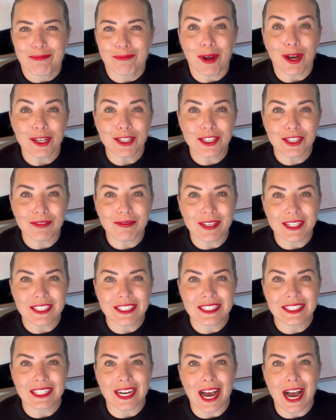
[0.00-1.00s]
Most of
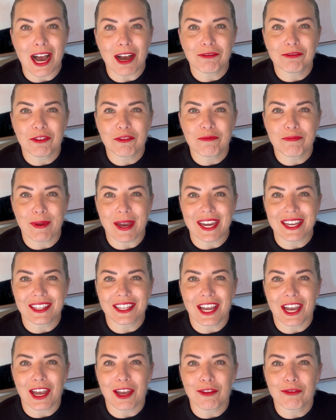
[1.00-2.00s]
his staff have
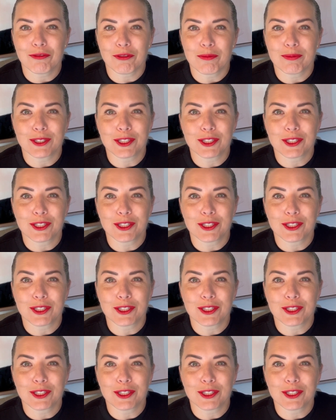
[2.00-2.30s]
been there for